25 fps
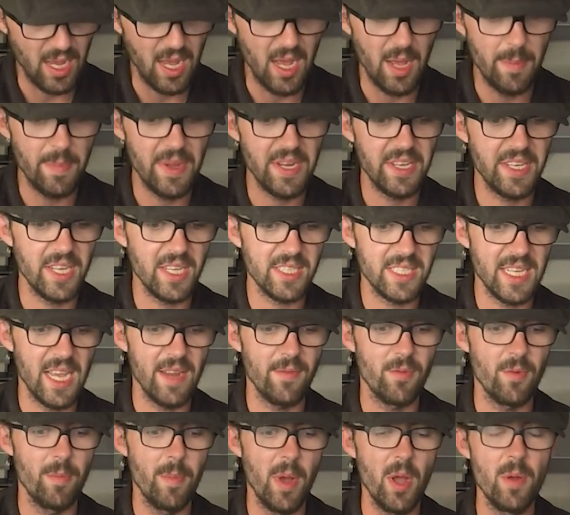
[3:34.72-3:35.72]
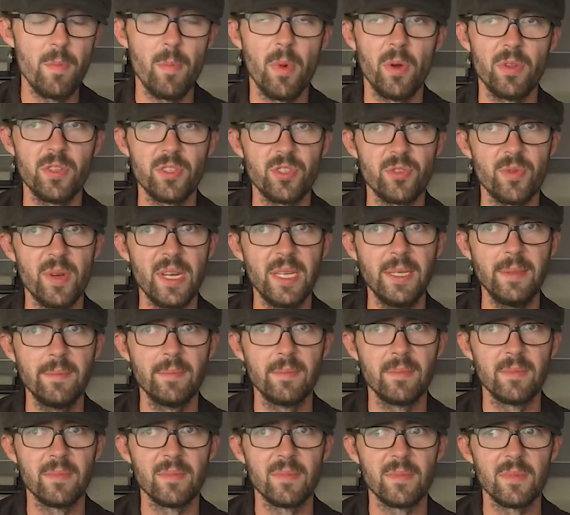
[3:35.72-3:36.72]
It does have remote monitoring,
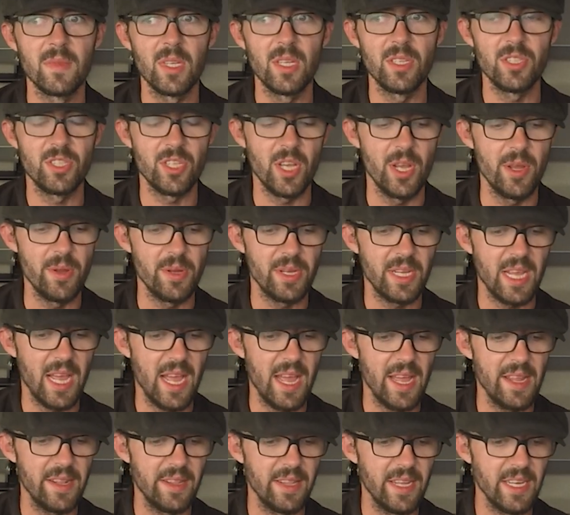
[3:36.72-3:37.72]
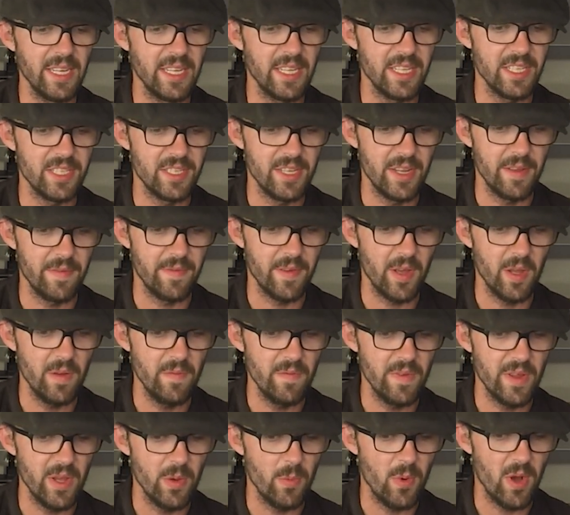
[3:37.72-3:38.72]
so you can link it to your
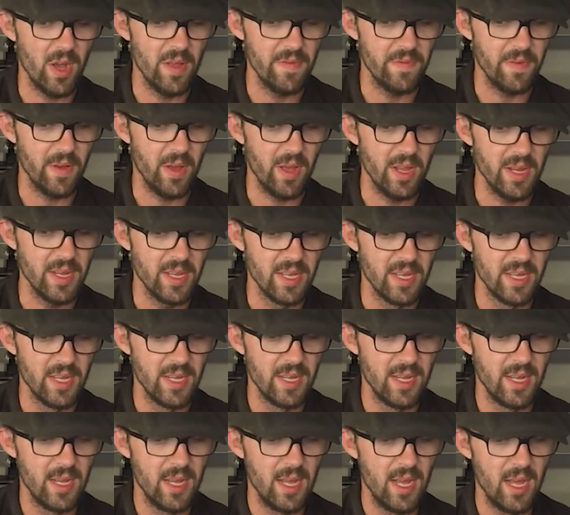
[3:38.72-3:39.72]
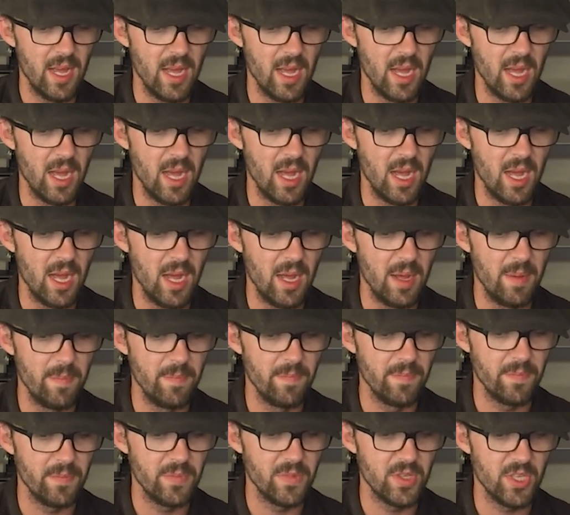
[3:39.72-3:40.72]
phone via Wi-Fi,
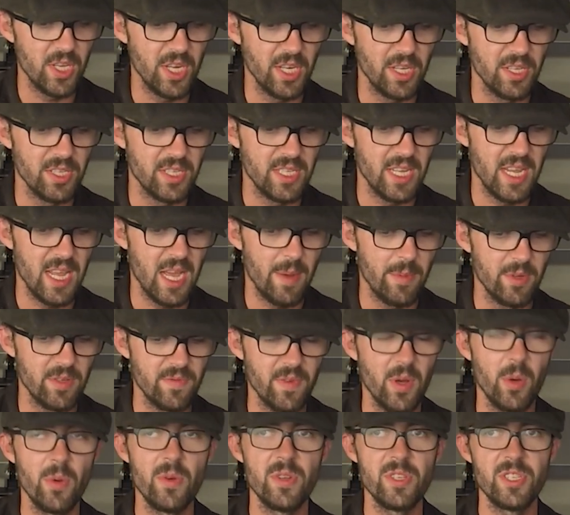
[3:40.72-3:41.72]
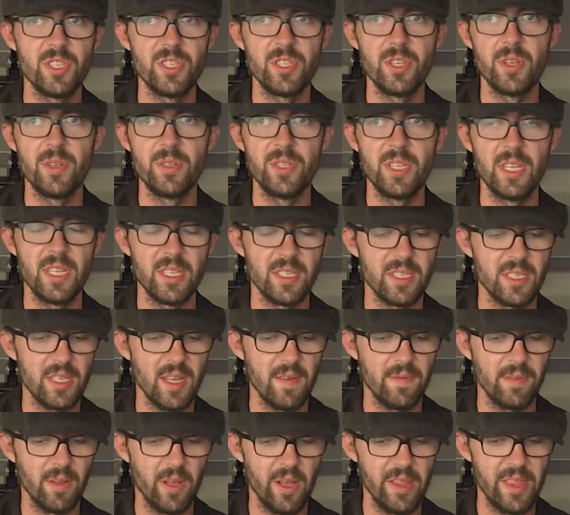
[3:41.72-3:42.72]
so you can see how much voltage it's using and
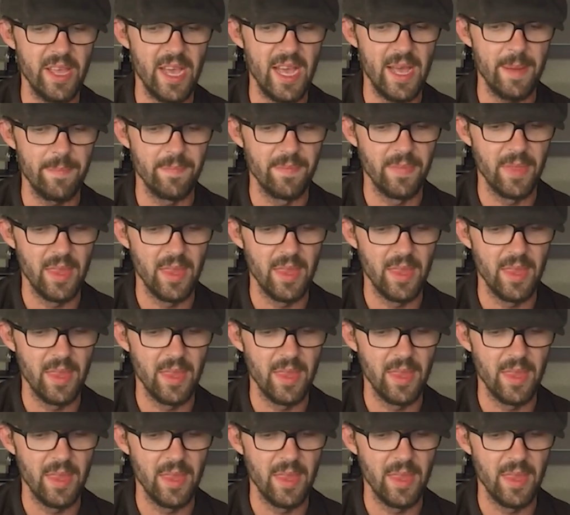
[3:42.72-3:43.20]
stuff like that.